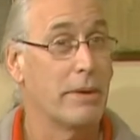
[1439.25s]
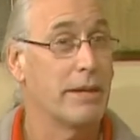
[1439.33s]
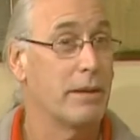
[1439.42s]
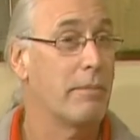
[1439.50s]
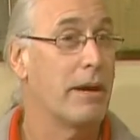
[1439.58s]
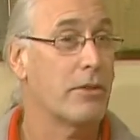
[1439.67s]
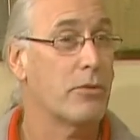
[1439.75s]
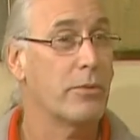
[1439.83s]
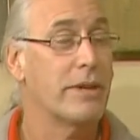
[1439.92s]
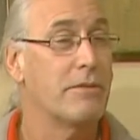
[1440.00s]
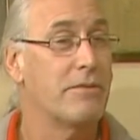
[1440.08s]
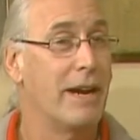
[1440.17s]
But in about
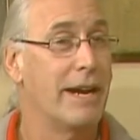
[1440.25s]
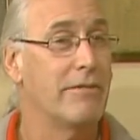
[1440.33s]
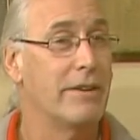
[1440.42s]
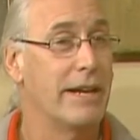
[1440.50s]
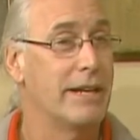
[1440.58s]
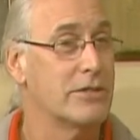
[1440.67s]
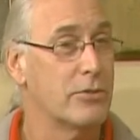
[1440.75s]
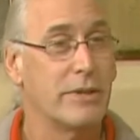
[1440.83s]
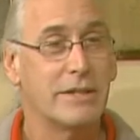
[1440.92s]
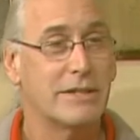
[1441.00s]
three to five days, three to